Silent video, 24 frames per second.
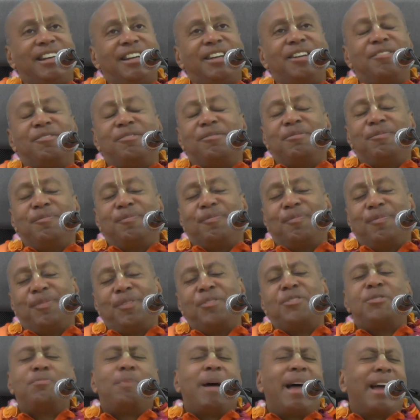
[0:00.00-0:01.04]
It
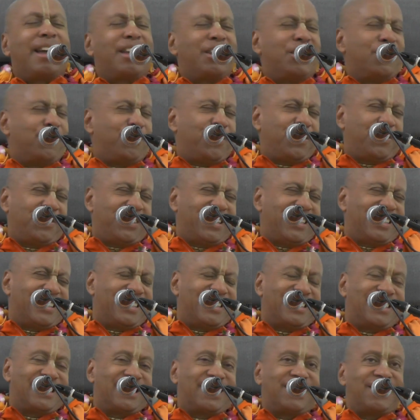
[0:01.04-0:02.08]
was back in the 50s
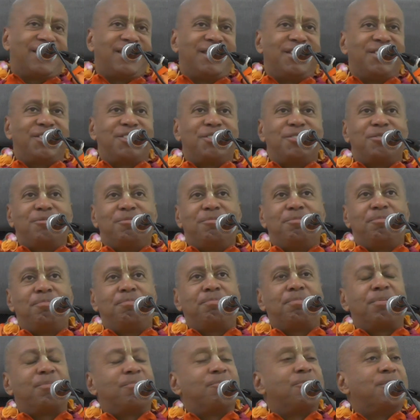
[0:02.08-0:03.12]
and 60s,
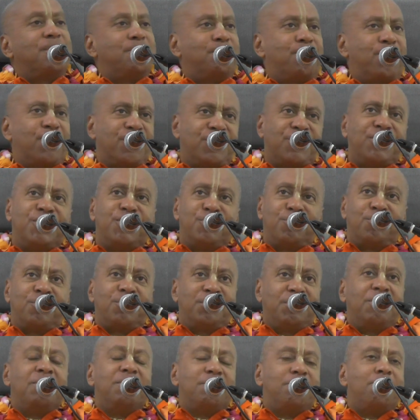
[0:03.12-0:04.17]
when persons'
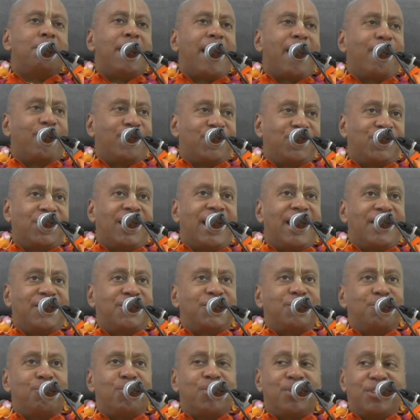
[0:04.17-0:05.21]
marriage
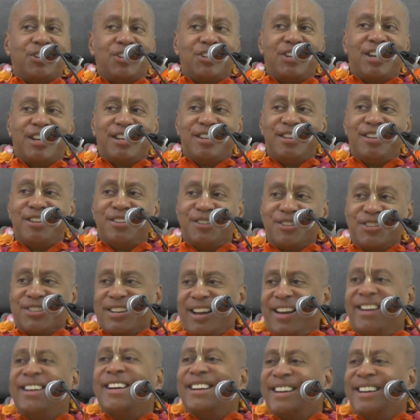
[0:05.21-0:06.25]
lasted more than 10 years.